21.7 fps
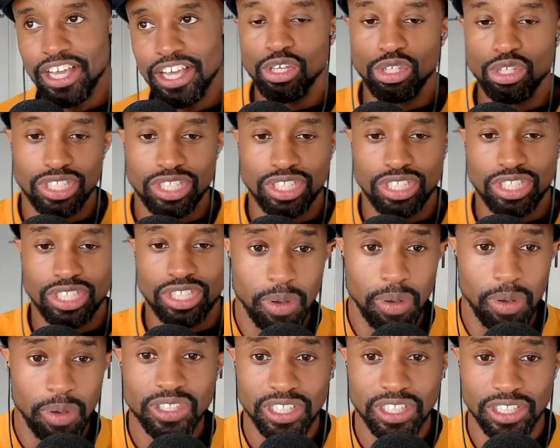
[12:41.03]
you say this
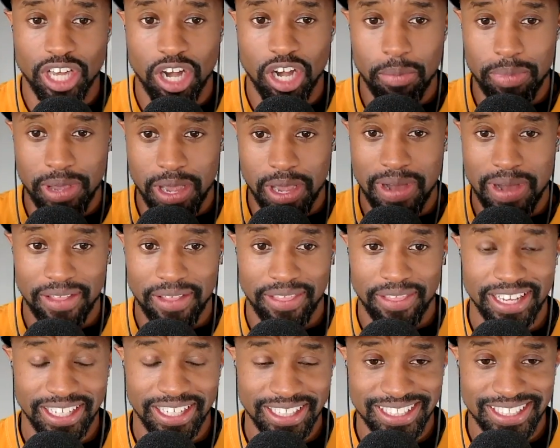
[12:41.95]
post is going to be
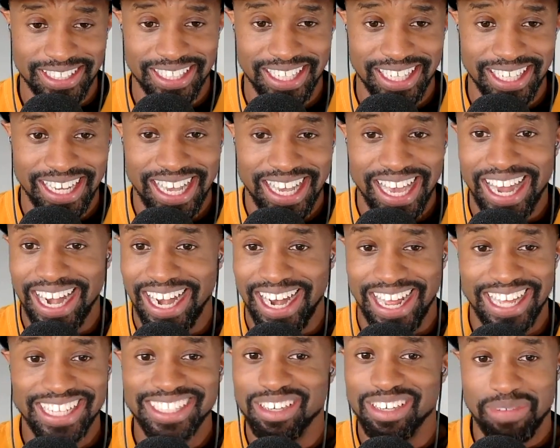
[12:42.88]
about this, and it
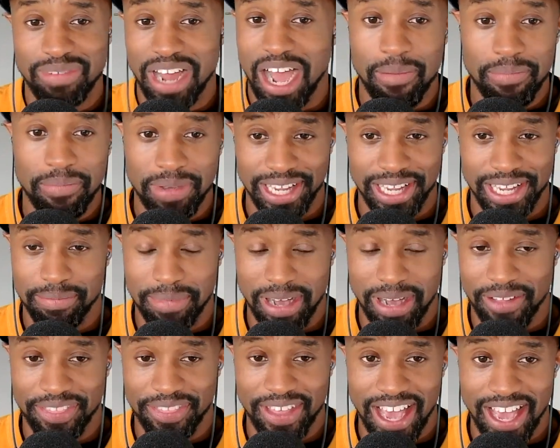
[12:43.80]
ends up not being
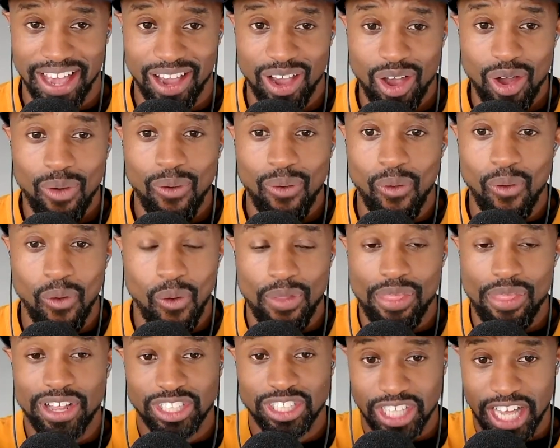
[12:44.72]
about that. Or
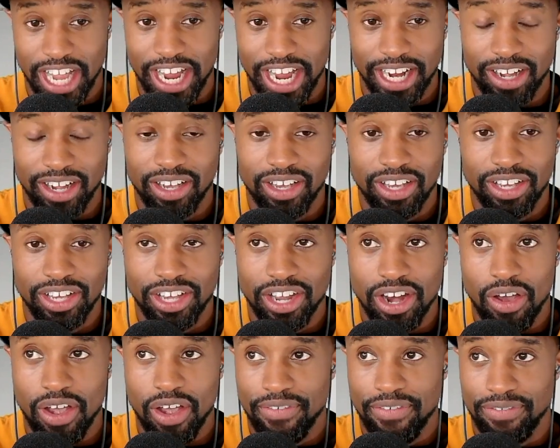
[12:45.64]
there's
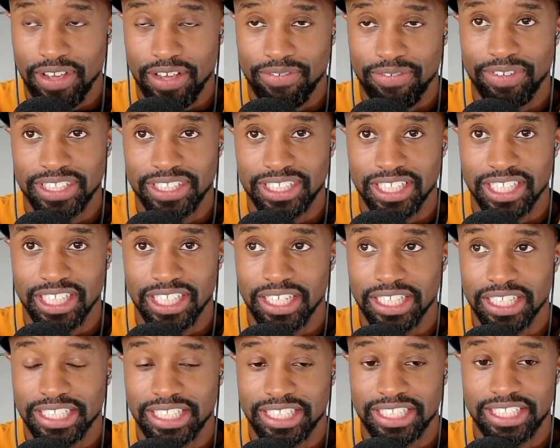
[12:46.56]
if it's
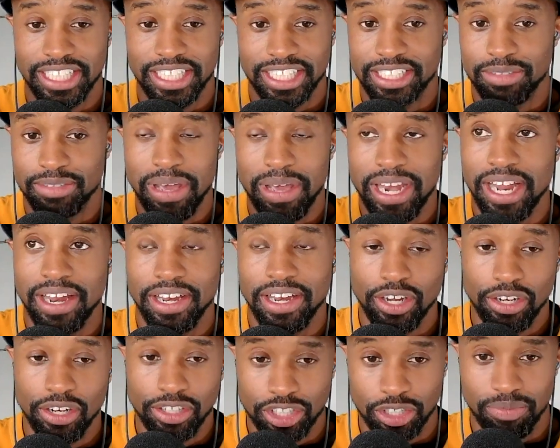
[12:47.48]
a 6-minute
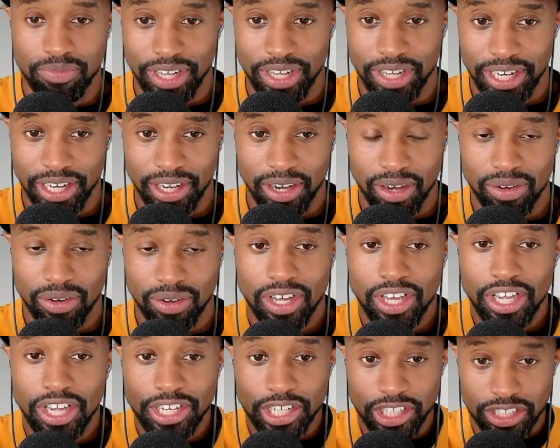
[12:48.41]
YouTube video,
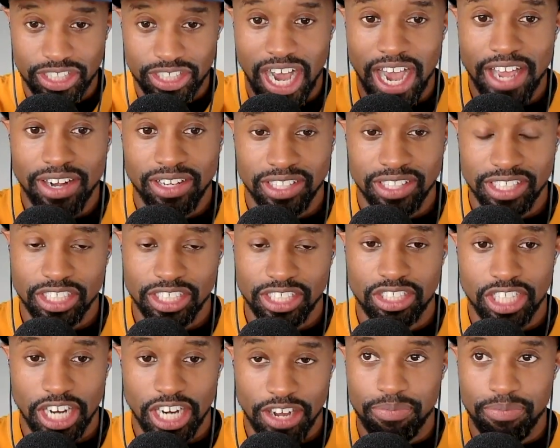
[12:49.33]
your title is
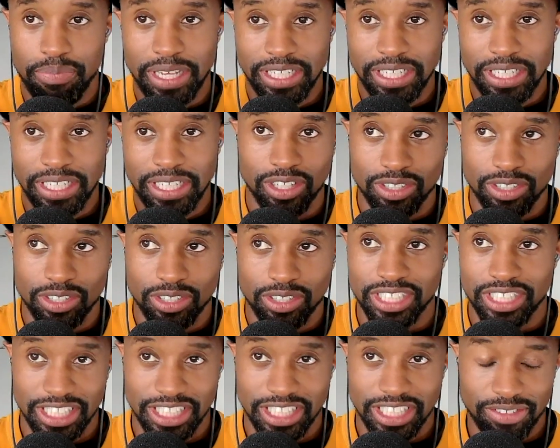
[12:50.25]
Jeff Bezos,
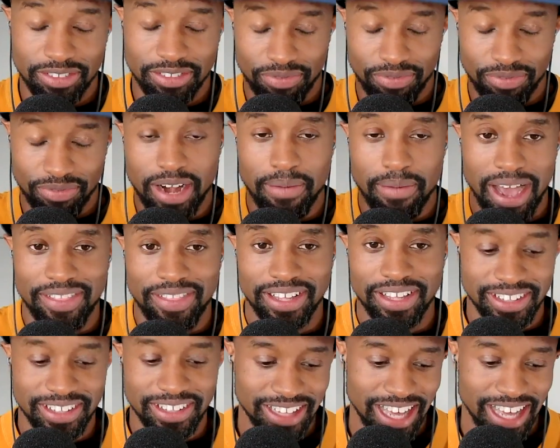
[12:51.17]
and this is a friend of mine
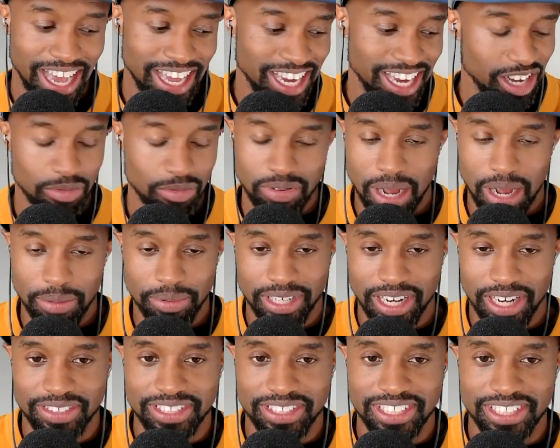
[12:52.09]
that did that, and he'll probably
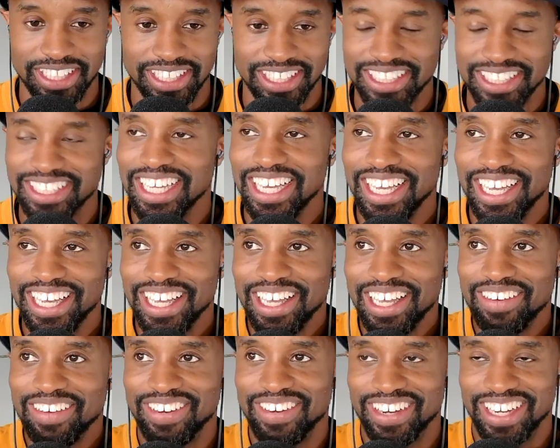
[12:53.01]
never see this,
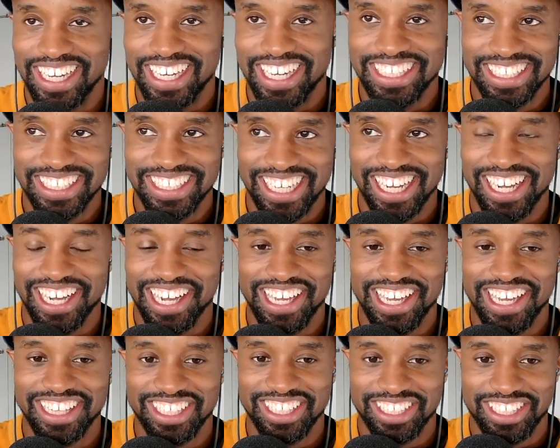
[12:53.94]
but
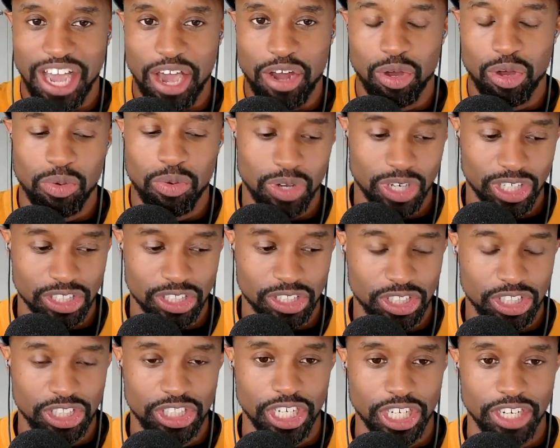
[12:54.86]
the title
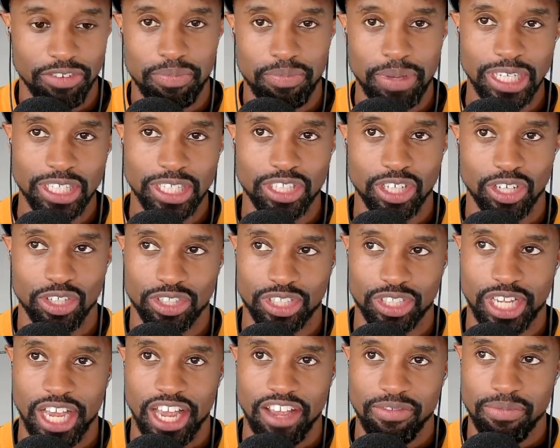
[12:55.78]
was Jeff
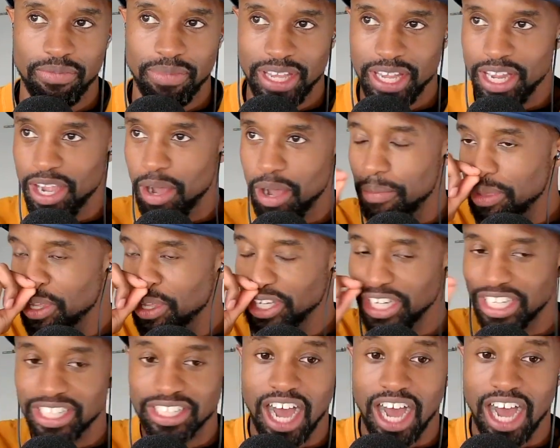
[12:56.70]
Bezos gave me $1
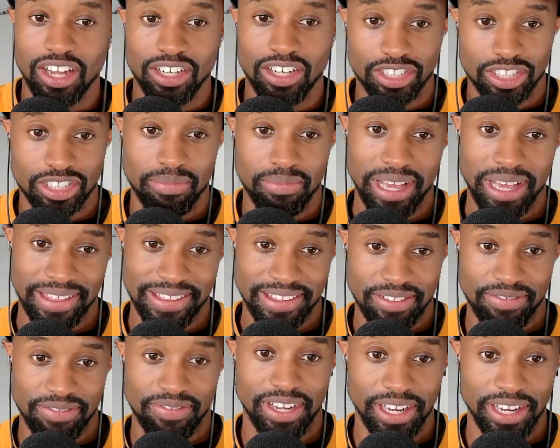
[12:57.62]
million to make
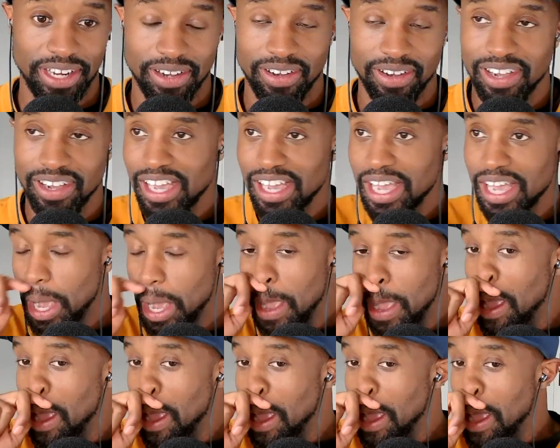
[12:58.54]
this video.
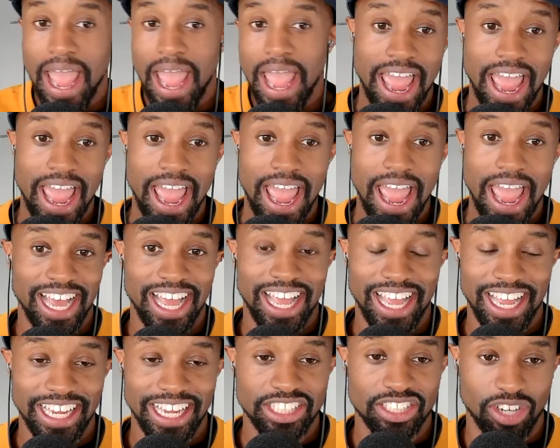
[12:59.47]
And
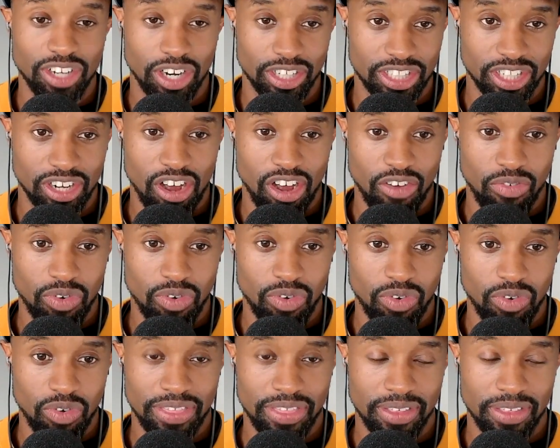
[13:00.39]
he starts it off
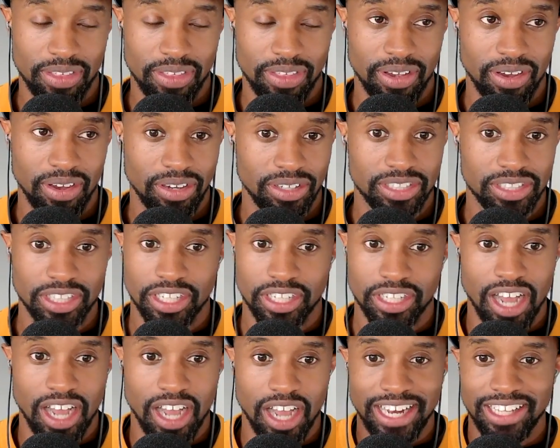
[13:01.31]
with
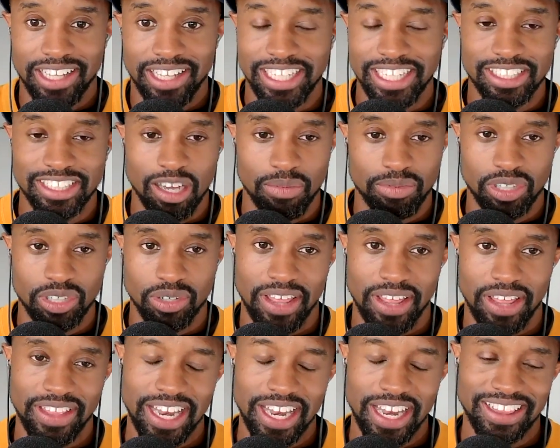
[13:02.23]
da-da-da, and it leads up to it,
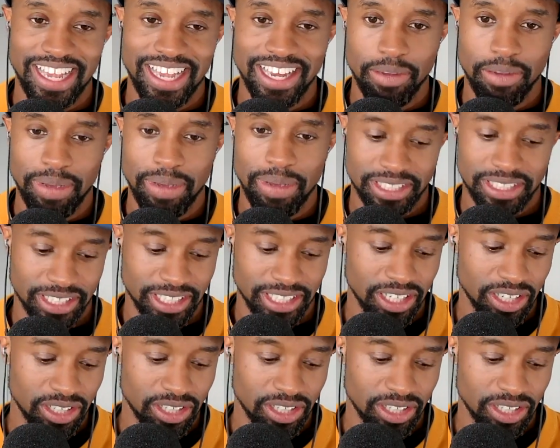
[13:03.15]
and then at the end he basically